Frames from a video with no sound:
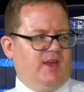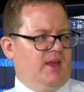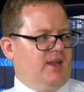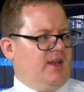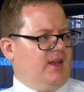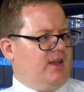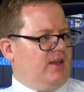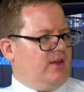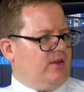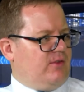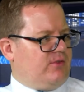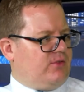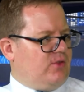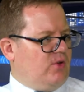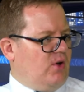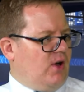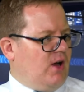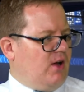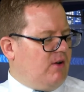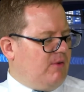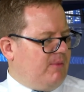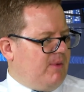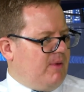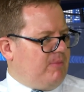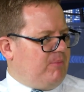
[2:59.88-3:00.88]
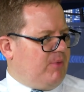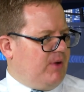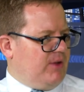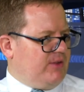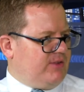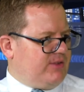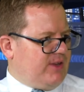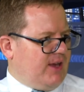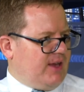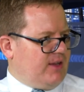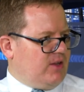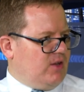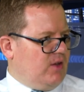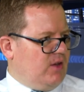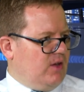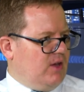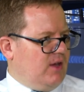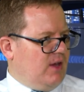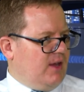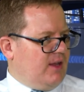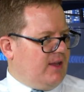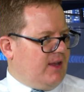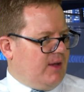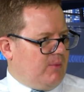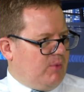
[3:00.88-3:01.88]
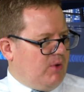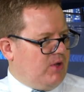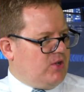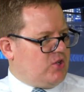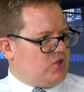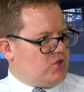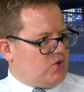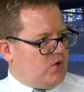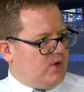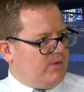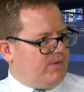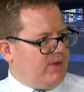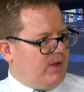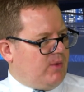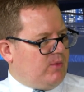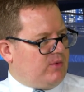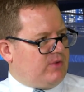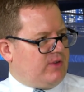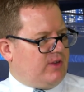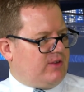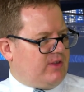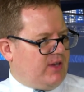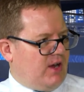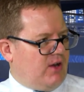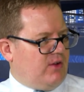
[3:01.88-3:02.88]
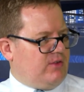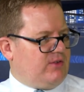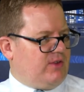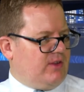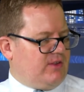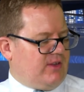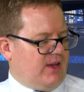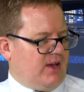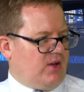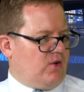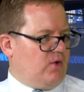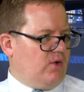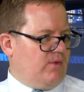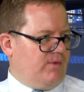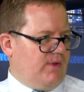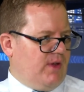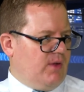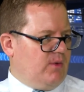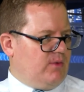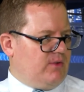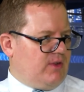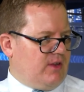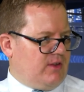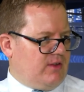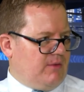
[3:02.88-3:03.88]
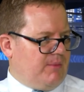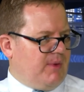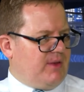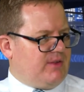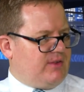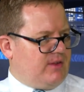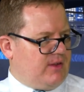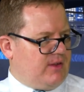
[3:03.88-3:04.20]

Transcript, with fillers: and I thought, I remember it saying that they weren't sure if it was a terrorist attack or if it was a domestic